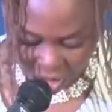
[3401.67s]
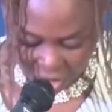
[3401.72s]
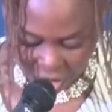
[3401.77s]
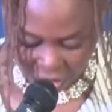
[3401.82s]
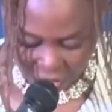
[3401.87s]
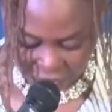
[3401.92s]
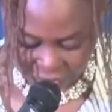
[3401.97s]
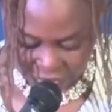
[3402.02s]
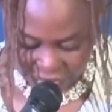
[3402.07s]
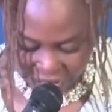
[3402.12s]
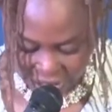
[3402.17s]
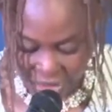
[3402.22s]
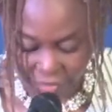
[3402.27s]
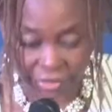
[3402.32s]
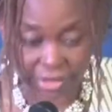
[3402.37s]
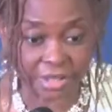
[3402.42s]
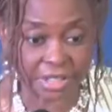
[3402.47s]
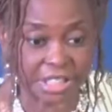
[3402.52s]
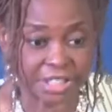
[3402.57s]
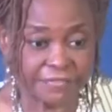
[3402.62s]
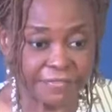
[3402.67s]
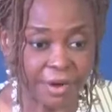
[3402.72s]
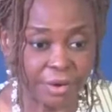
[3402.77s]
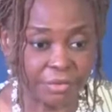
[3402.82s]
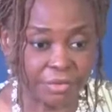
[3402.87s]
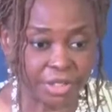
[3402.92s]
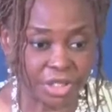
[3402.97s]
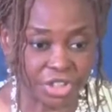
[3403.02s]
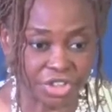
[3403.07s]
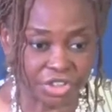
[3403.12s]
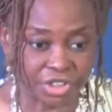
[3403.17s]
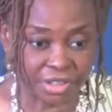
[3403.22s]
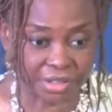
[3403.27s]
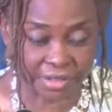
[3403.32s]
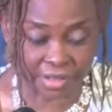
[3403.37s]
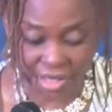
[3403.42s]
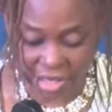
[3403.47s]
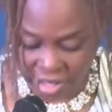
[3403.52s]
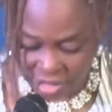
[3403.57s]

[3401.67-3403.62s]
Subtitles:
of steering this foundation